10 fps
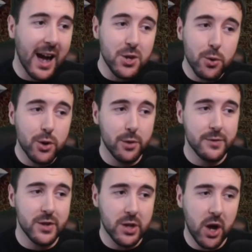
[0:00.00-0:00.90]
and you're
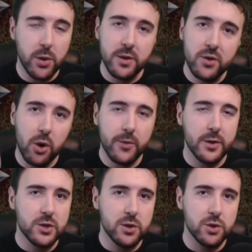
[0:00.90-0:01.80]
good to go. You've got
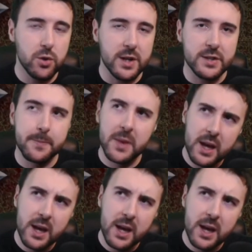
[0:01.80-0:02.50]
those 2 trees.